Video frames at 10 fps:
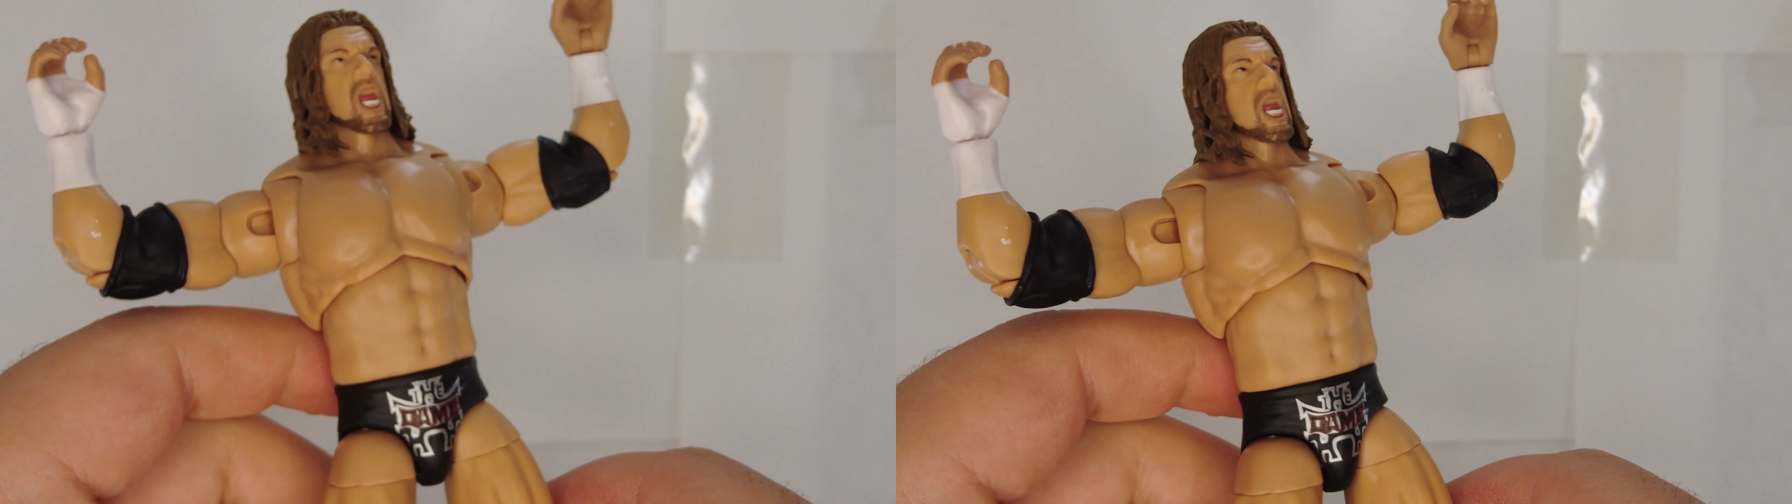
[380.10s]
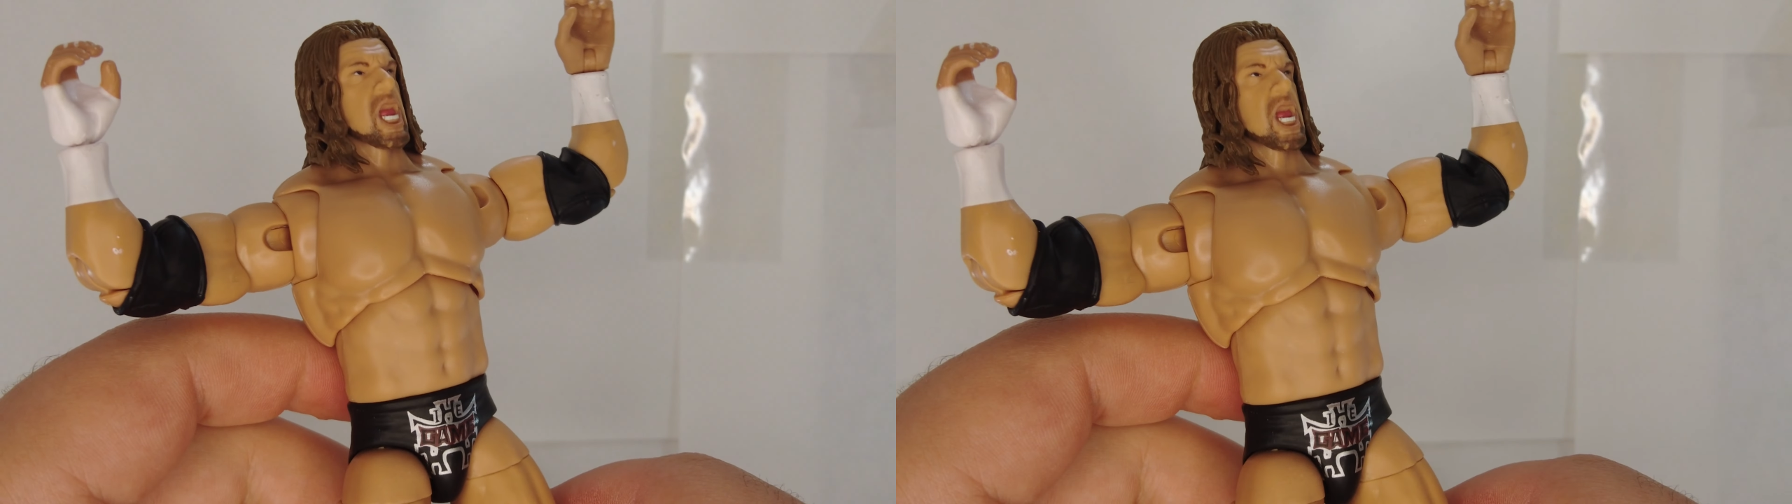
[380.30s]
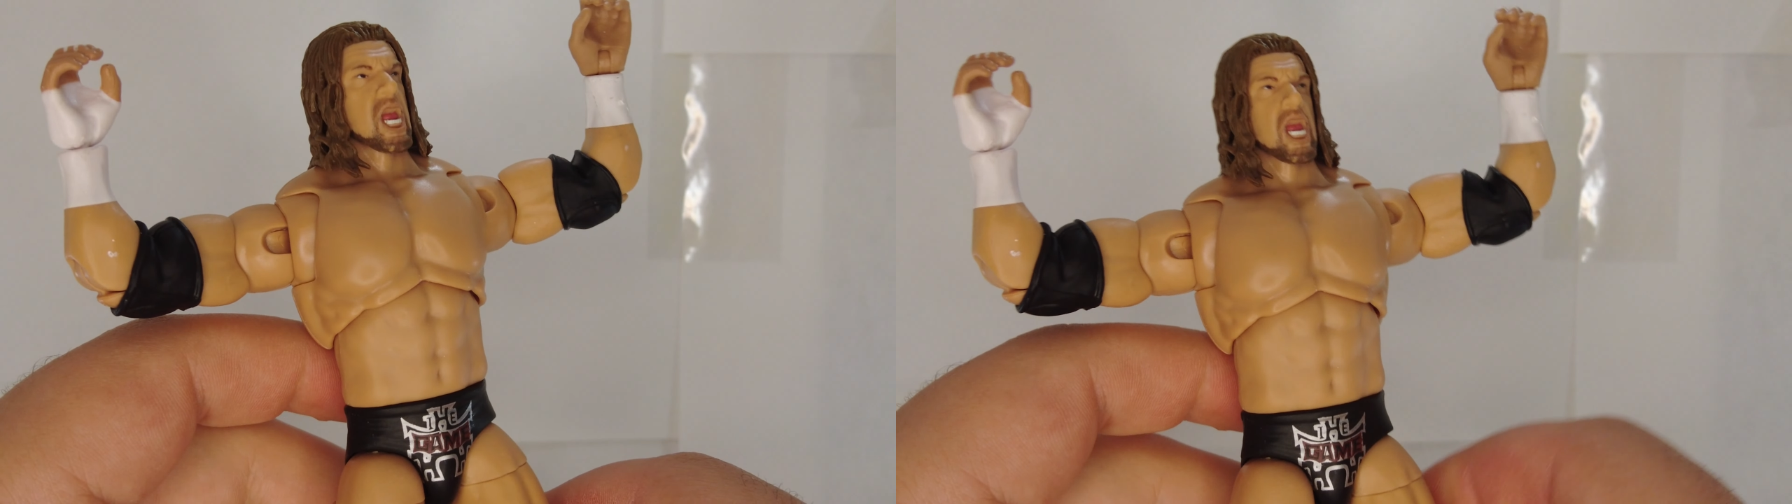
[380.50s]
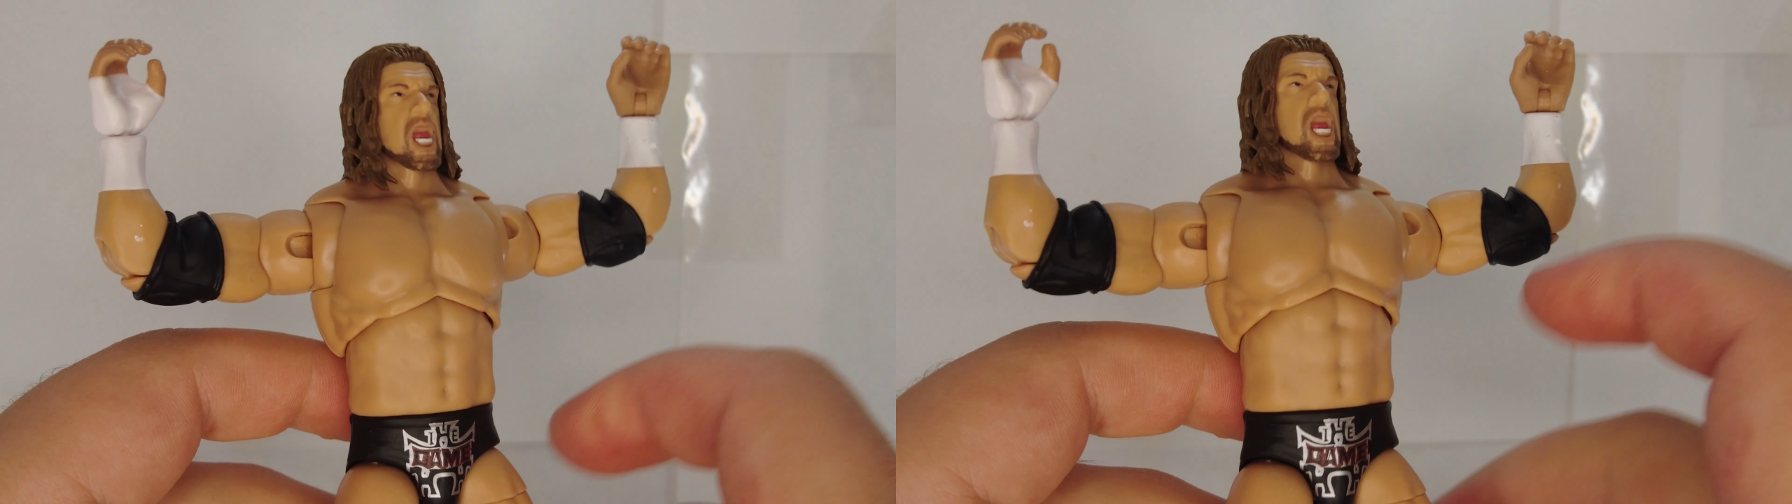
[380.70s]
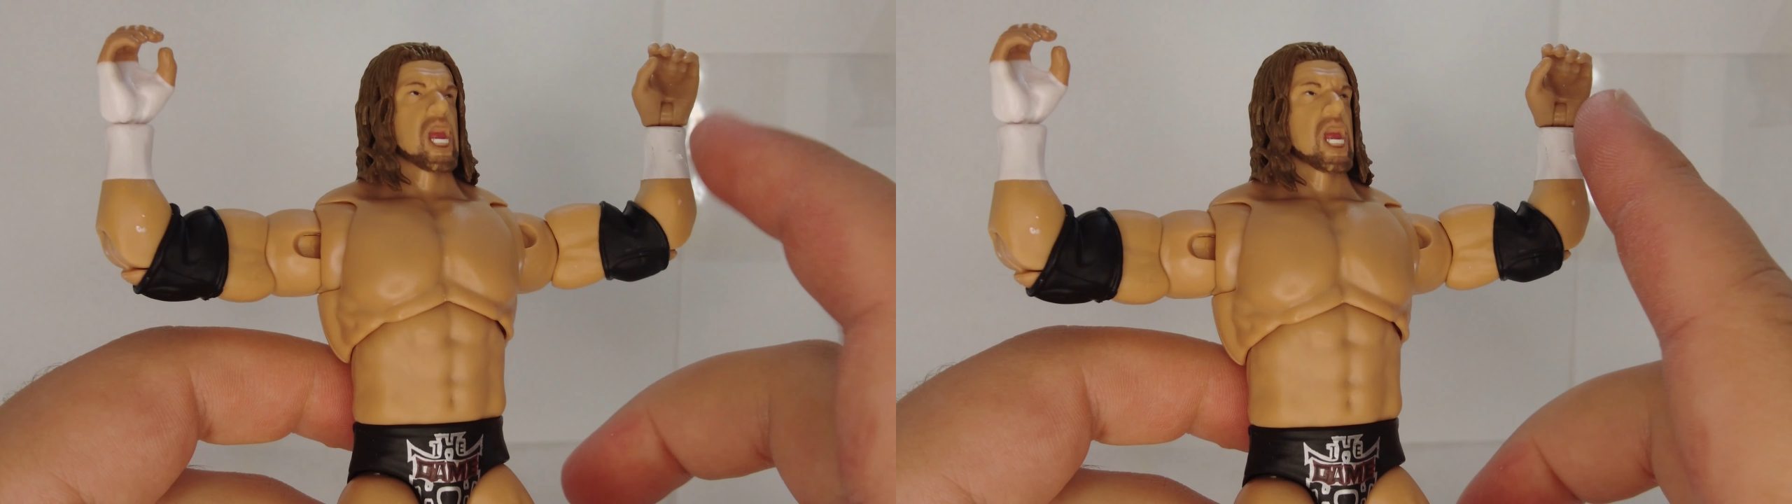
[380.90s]
what he looks like
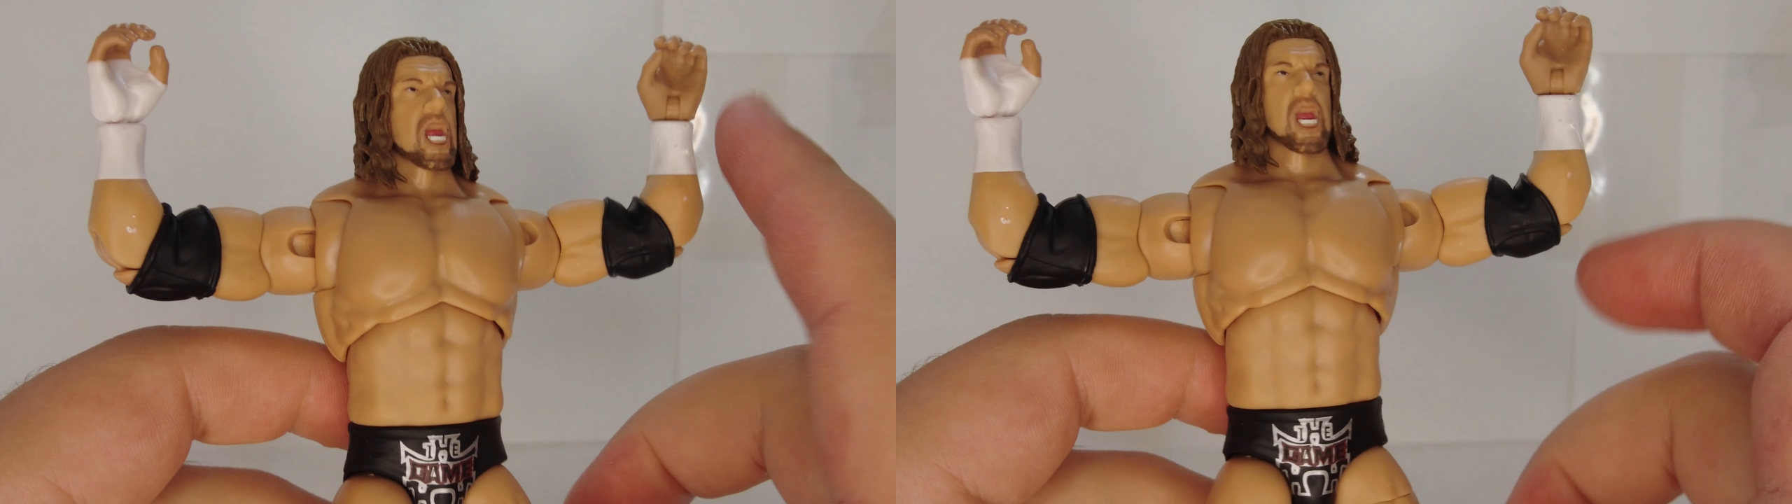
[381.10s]
that. Throw the